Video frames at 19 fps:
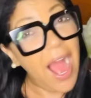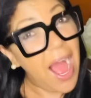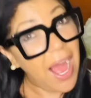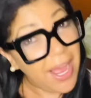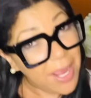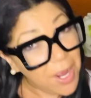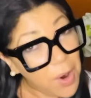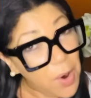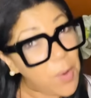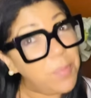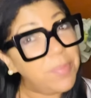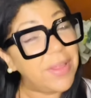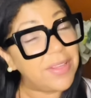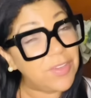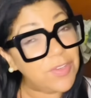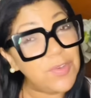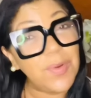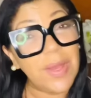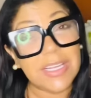I hope
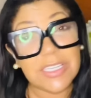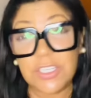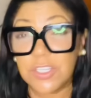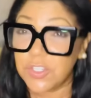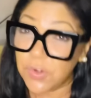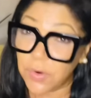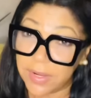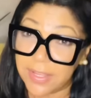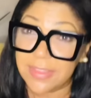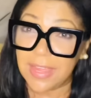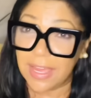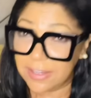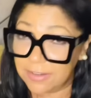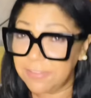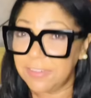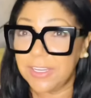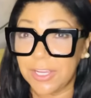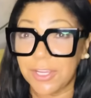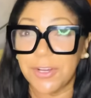that you enjoyed that
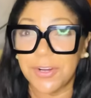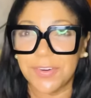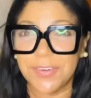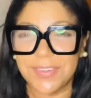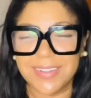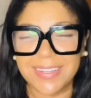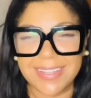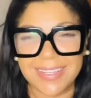video.